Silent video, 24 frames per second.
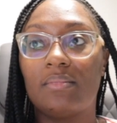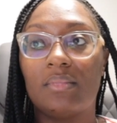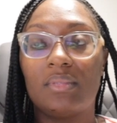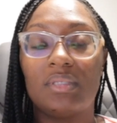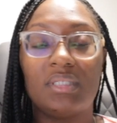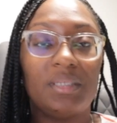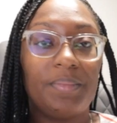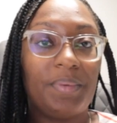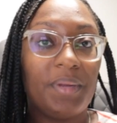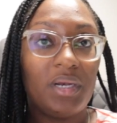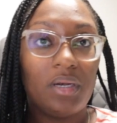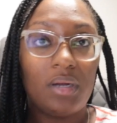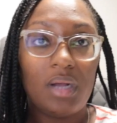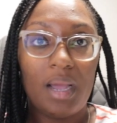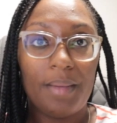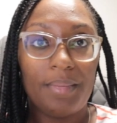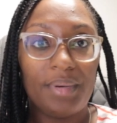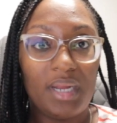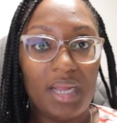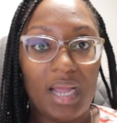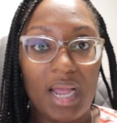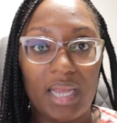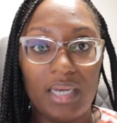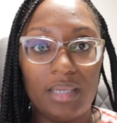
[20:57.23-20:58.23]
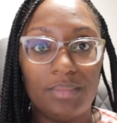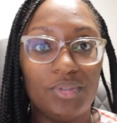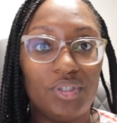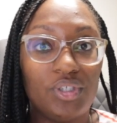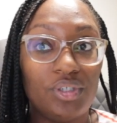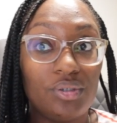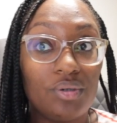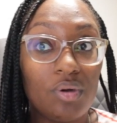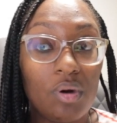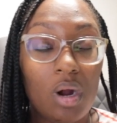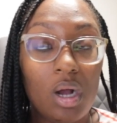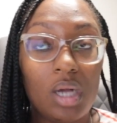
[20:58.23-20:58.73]
depending on how many items
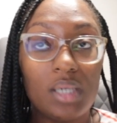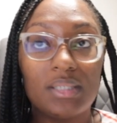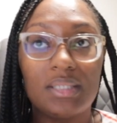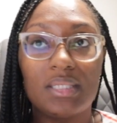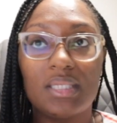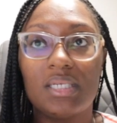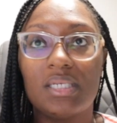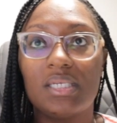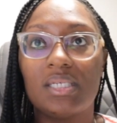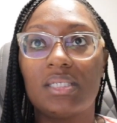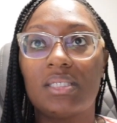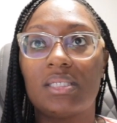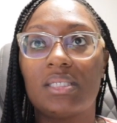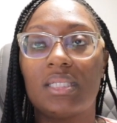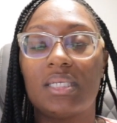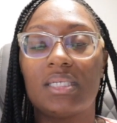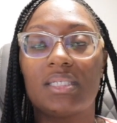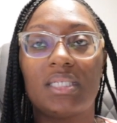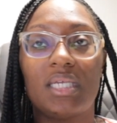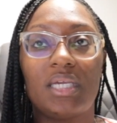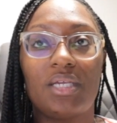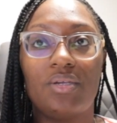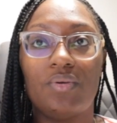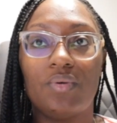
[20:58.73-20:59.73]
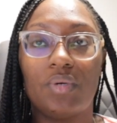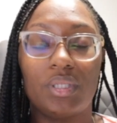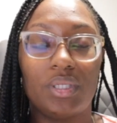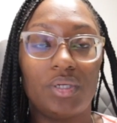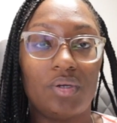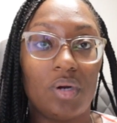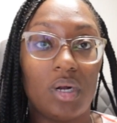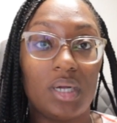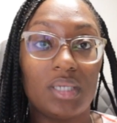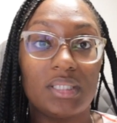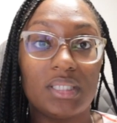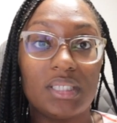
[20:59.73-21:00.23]
you cross list, let's say you only
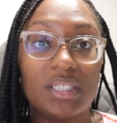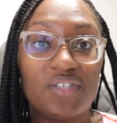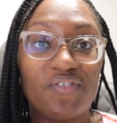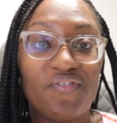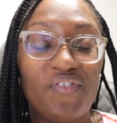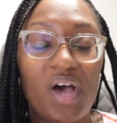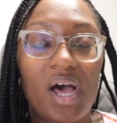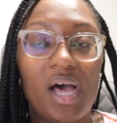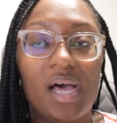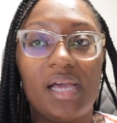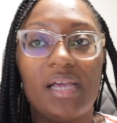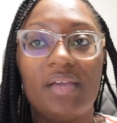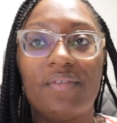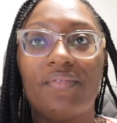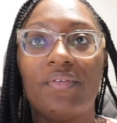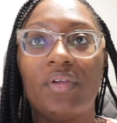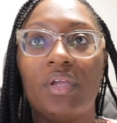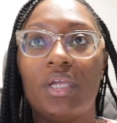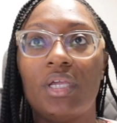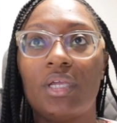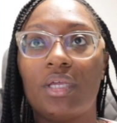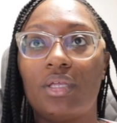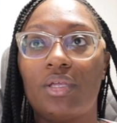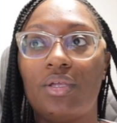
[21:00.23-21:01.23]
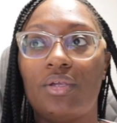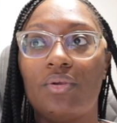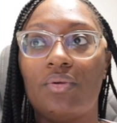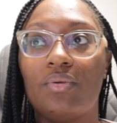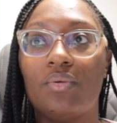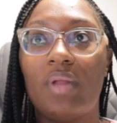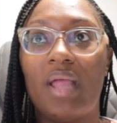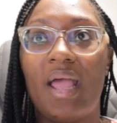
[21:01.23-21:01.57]
cross list 5, you'd